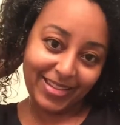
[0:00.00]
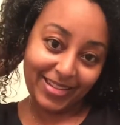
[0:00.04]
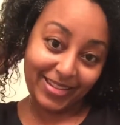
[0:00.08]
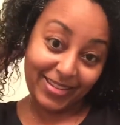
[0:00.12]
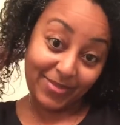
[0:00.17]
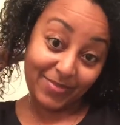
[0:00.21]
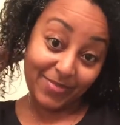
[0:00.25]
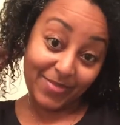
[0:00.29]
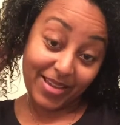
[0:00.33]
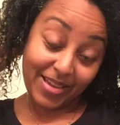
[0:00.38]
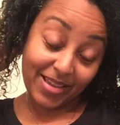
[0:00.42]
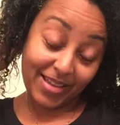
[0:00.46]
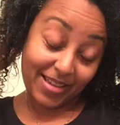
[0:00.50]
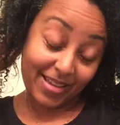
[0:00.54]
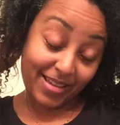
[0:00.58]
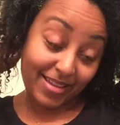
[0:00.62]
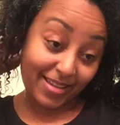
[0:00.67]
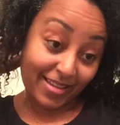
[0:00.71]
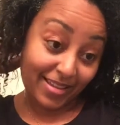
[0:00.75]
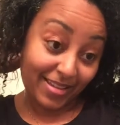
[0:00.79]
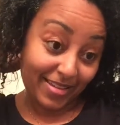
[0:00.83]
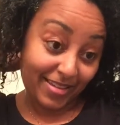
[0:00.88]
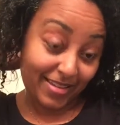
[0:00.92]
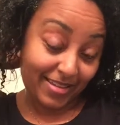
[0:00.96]
do
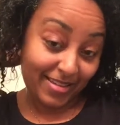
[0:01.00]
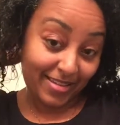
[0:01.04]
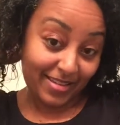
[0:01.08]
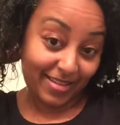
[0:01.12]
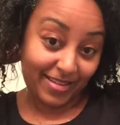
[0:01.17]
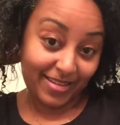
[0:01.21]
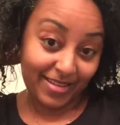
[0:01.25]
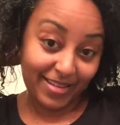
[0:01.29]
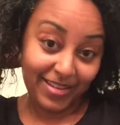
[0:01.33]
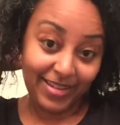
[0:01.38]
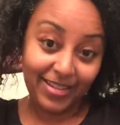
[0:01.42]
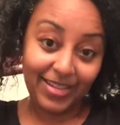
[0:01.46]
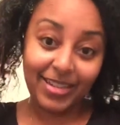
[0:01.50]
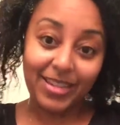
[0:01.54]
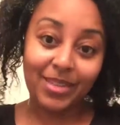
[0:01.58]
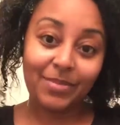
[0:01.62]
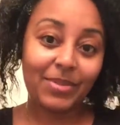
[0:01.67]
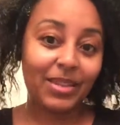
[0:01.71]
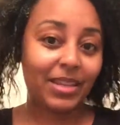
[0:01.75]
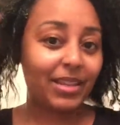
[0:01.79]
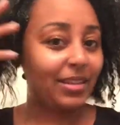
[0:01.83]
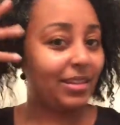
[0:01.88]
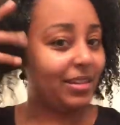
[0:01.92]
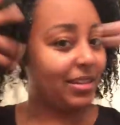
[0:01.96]
my deep
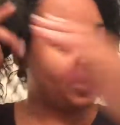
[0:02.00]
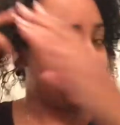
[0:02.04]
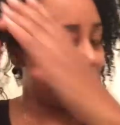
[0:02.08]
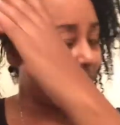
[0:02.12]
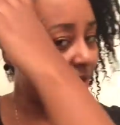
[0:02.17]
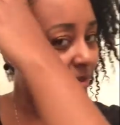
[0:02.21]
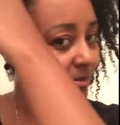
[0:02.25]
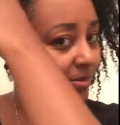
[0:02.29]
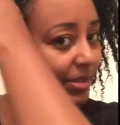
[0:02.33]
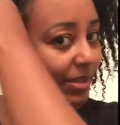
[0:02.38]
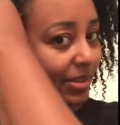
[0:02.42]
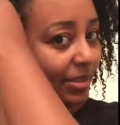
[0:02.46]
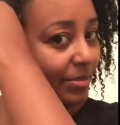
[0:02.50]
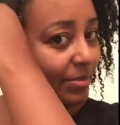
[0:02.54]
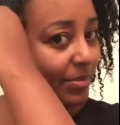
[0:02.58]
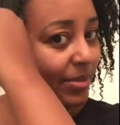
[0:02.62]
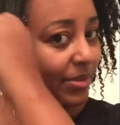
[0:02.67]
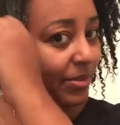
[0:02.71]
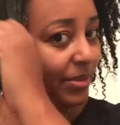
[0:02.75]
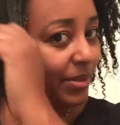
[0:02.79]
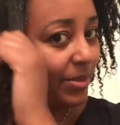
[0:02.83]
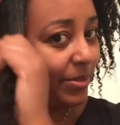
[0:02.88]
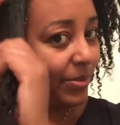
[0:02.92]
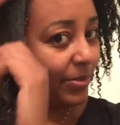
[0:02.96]
condition with the
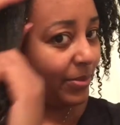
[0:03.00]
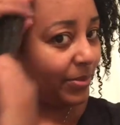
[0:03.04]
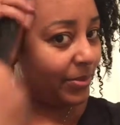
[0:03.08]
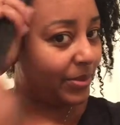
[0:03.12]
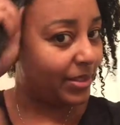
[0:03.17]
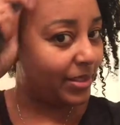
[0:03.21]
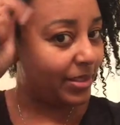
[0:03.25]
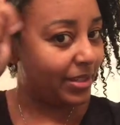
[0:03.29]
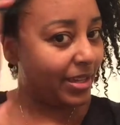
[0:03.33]
Mono's